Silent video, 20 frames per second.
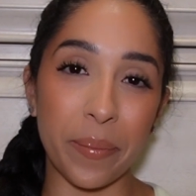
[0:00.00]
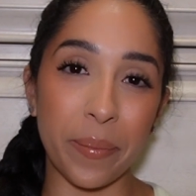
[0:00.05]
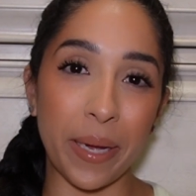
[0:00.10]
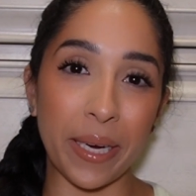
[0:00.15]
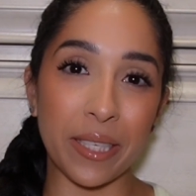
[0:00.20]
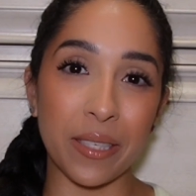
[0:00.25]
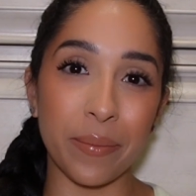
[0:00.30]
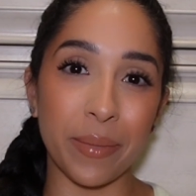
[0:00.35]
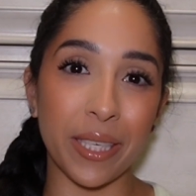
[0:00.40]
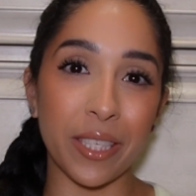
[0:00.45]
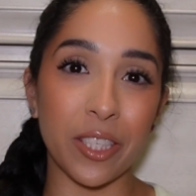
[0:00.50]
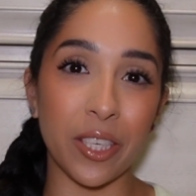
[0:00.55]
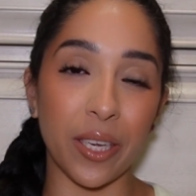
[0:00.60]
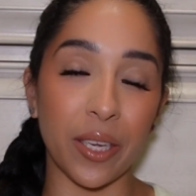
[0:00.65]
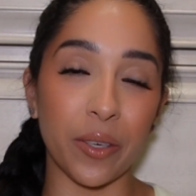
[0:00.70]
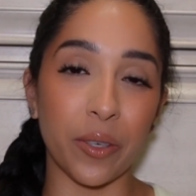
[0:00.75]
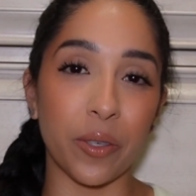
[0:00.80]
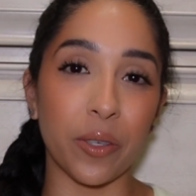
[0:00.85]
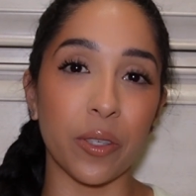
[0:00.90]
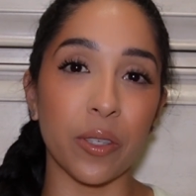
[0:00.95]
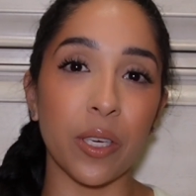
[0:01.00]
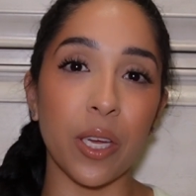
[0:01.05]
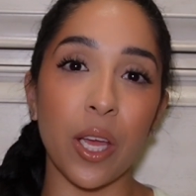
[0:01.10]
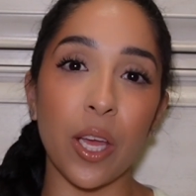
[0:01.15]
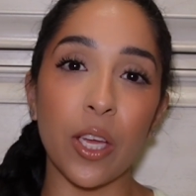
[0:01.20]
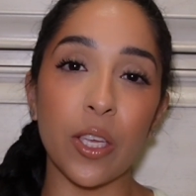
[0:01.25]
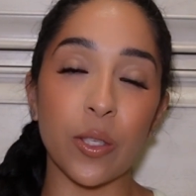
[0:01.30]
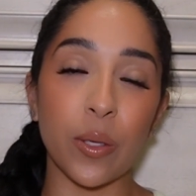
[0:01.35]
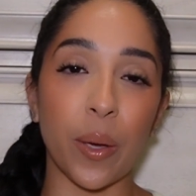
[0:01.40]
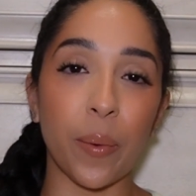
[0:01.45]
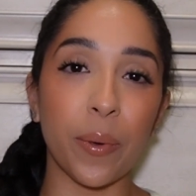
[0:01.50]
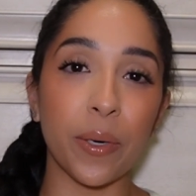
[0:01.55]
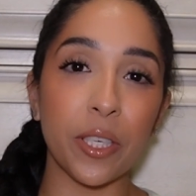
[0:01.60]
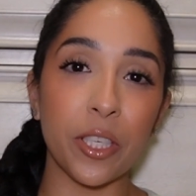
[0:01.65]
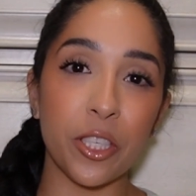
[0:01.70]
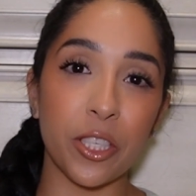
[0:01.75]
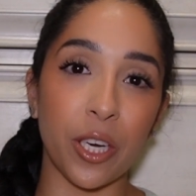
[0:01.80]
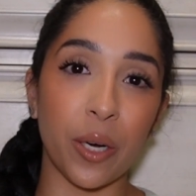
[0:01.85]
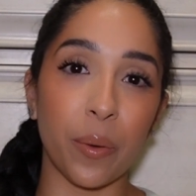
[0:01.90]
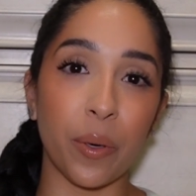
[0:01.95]
back to my channel. So I want to
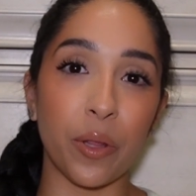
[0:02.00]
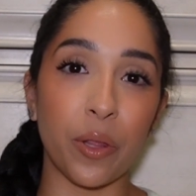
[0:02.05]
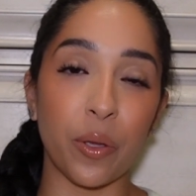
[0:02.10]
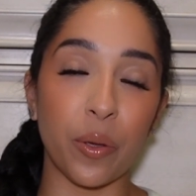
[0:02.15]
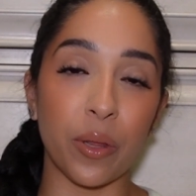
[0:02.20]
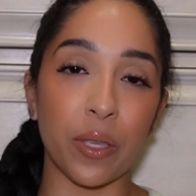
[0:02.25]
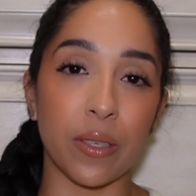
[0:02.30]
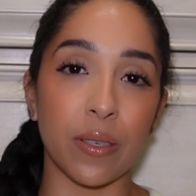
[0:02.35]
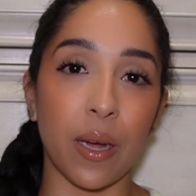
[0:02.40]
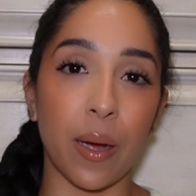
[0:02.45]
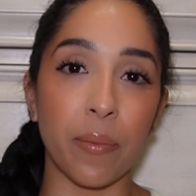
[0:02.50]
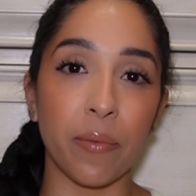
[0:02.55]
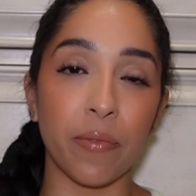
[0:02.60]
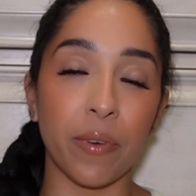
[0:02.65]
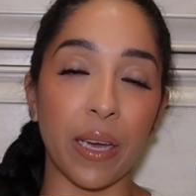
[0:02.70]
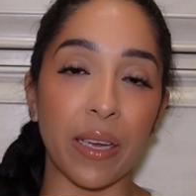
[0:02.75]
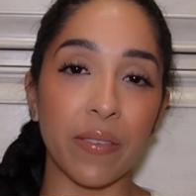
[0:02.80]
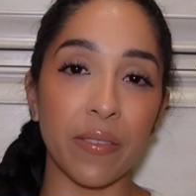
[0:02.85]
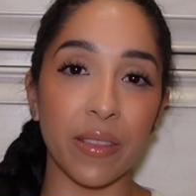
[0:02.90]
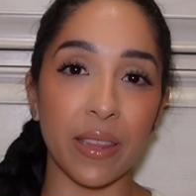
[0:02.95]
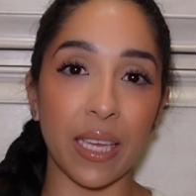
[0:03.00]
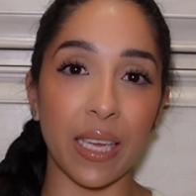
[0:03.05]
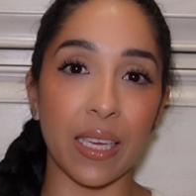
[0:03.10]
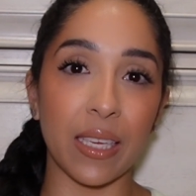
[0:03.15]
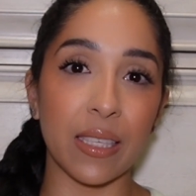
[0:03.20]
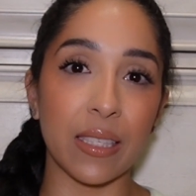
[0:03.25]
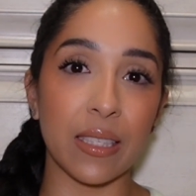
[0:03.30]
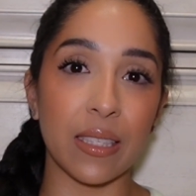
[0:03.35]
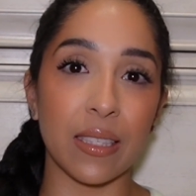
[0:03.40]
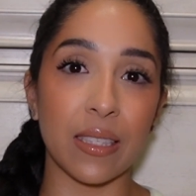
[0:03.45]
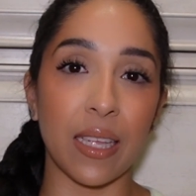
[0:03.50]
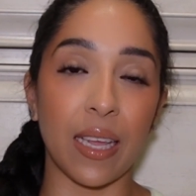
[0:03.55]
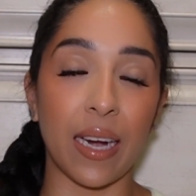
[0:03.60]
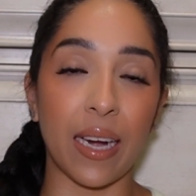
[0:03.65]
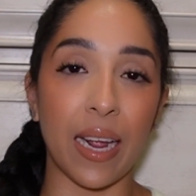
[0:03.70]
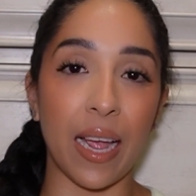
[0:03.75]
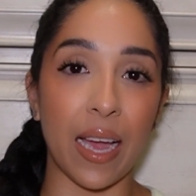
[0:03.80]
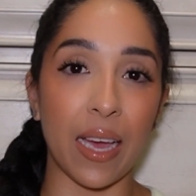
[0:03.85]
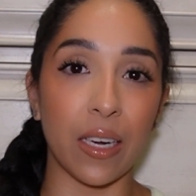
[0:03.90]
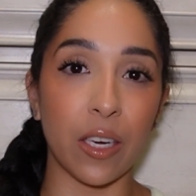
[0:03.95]
share with you the top 5 things that I
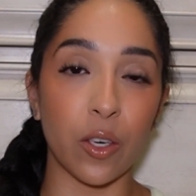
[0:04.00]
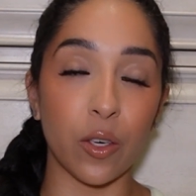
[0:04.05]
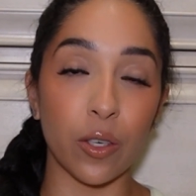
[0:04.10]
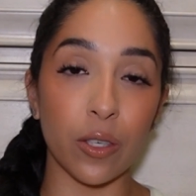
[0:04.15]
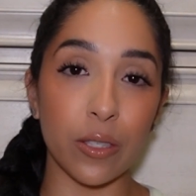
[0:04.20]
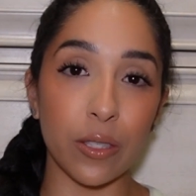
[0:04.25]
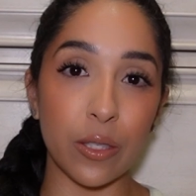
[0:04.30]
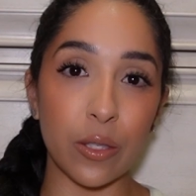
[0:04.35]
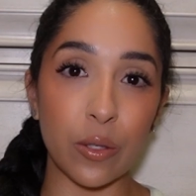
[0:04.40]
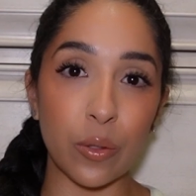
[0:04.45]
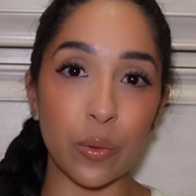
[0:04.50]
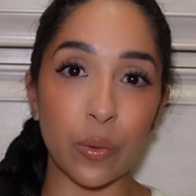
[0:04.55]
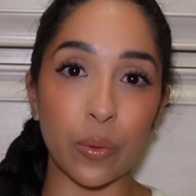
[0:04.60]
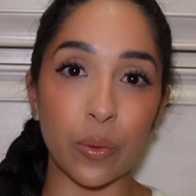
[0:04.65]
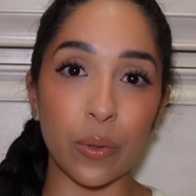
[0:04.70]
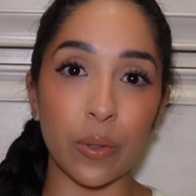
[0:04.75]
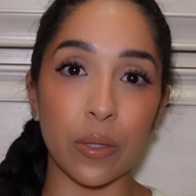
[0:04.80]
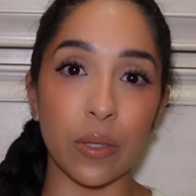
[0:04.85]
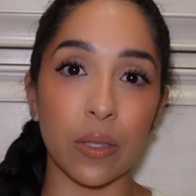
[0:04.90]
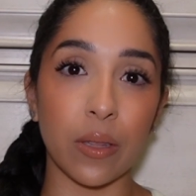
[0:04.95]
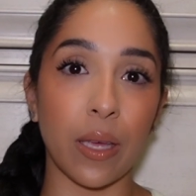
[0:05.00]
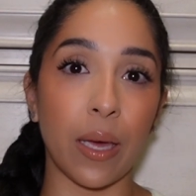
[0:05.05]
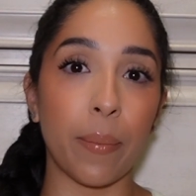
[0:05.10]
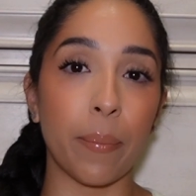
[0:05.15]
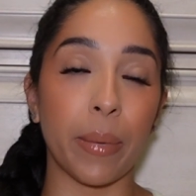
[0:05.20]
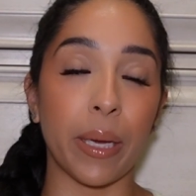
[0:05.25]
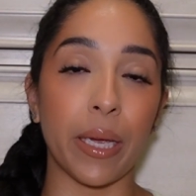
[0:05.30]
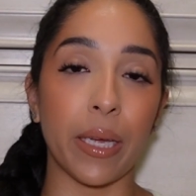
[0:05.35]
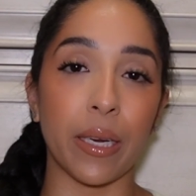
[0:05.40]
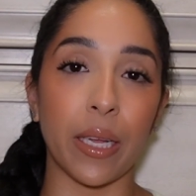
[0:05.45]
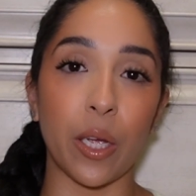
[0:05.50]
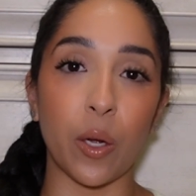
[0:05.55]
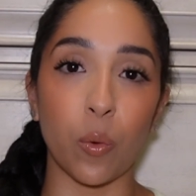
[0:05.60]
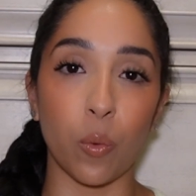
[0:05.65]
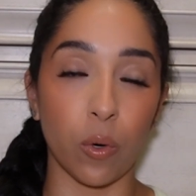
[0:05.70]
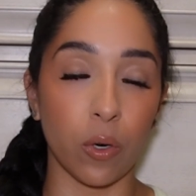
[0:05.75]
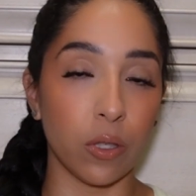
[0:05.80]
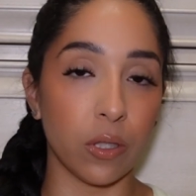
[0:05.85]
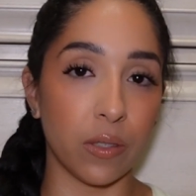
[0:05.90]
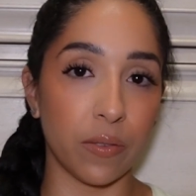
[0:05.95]
had in nursing school that made a
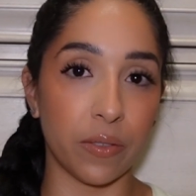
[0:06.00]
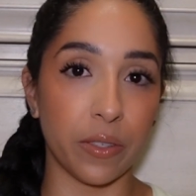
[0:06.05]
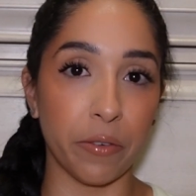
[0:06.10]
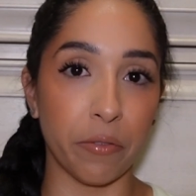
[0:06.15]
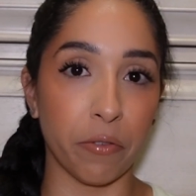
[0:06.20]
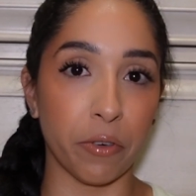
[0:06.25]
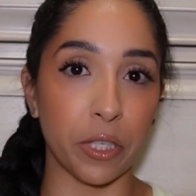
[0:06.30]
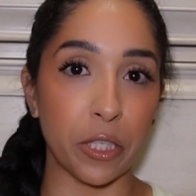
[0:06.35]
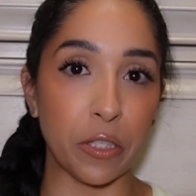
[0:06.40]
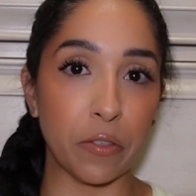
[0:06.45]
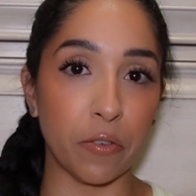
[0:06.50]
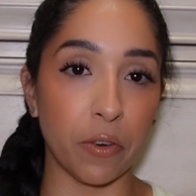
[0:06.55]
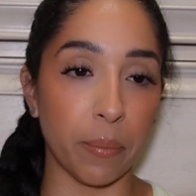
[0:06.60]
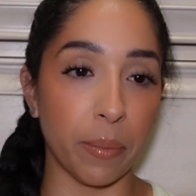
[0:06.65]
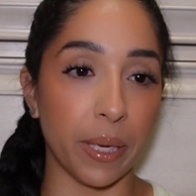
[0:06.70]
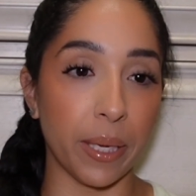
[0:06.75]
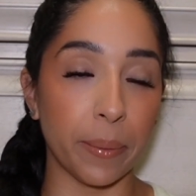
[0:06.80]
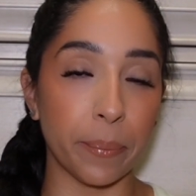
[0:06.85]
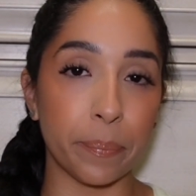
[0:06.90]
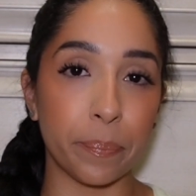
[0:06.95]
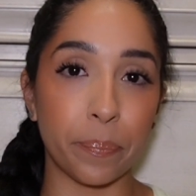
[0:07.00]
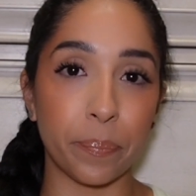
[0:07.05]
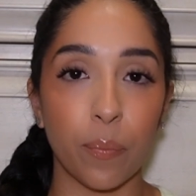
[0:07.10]
world of difference for me.